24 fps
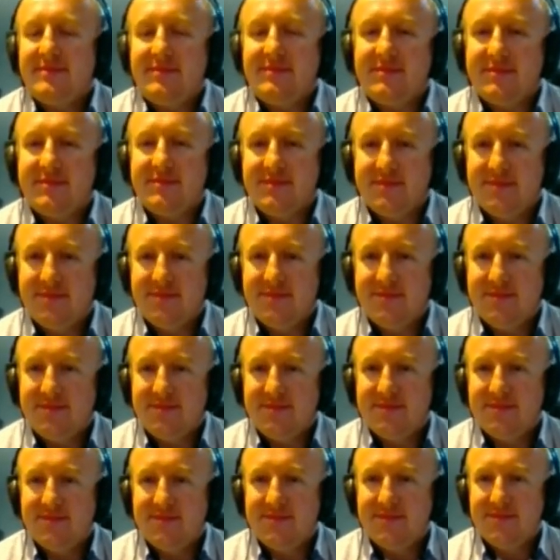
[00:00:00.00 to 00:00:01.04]

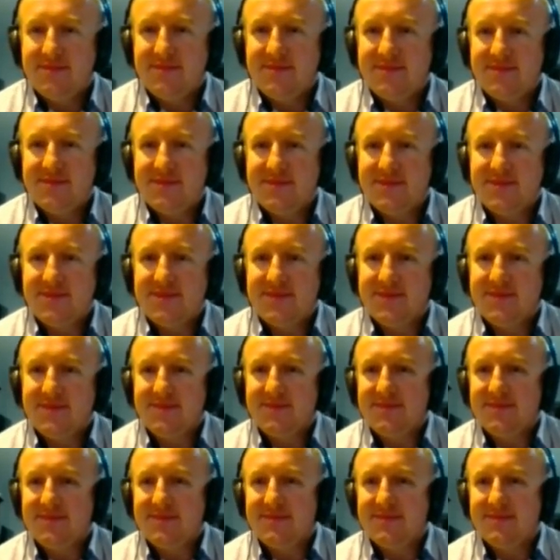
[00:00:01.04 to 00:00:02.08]

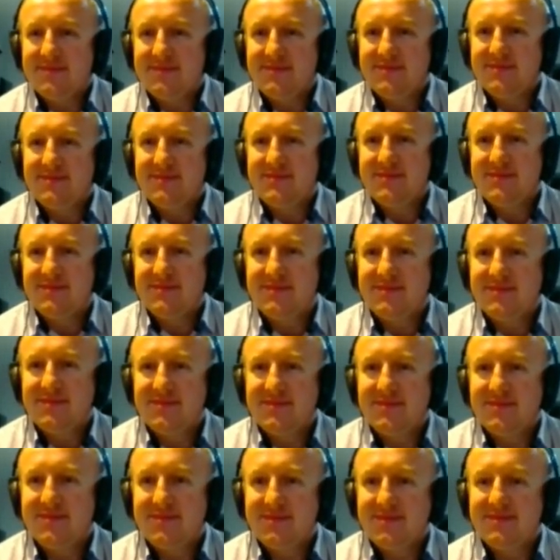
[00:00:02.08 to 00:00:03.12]

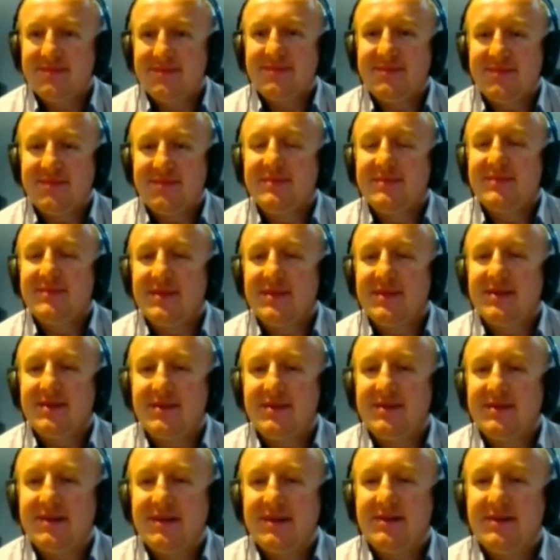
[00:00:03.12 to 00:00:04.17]

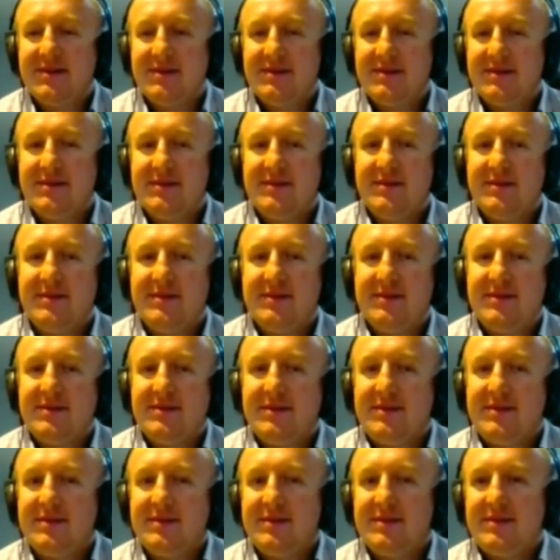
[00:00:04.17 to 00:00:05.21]

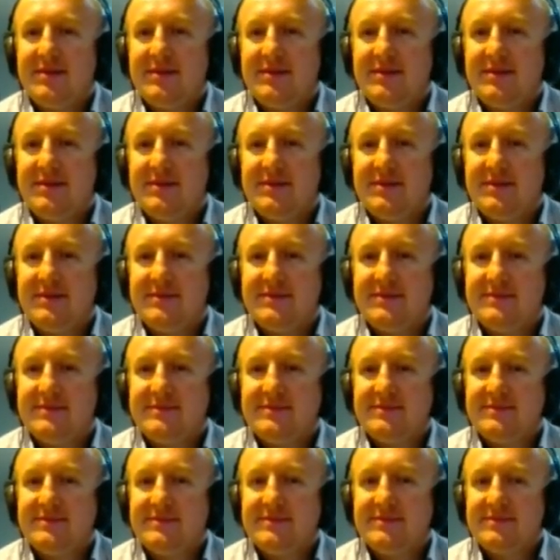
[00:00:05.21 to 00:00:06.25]

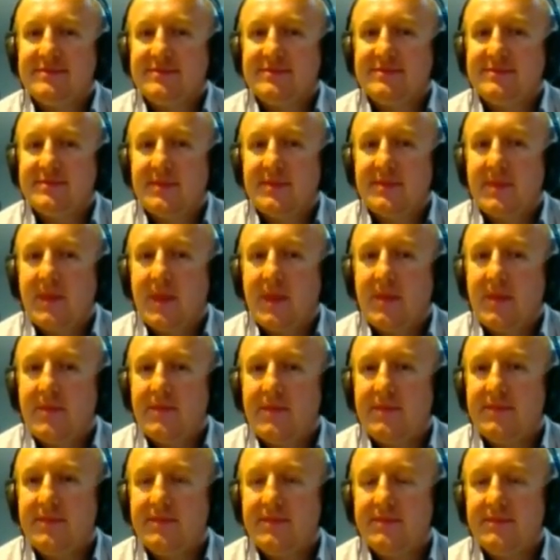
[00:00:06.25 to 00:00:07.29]
(not speaking)